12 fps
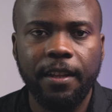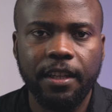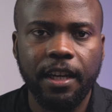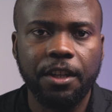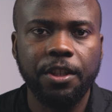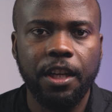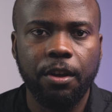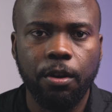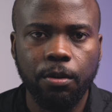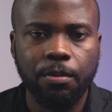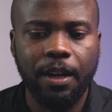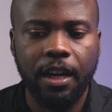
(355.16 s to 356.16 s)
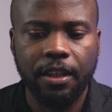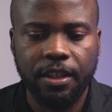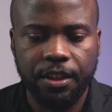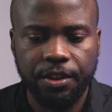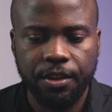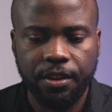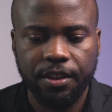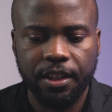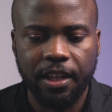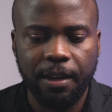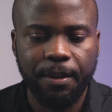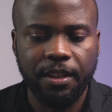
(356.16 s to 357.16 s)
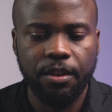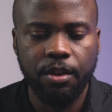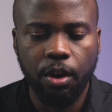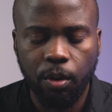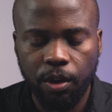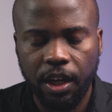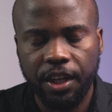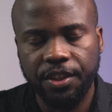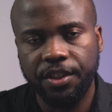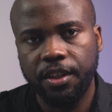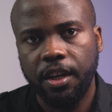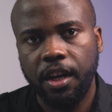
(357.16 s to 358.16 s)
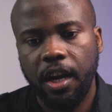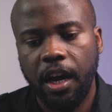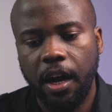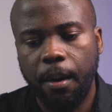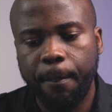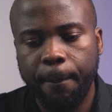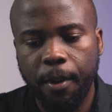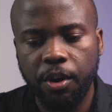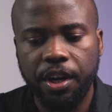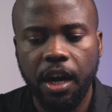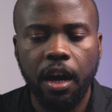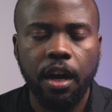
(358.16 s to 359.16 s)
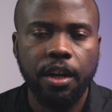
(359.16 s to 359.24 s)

that actually caught my attention is a company known as Moda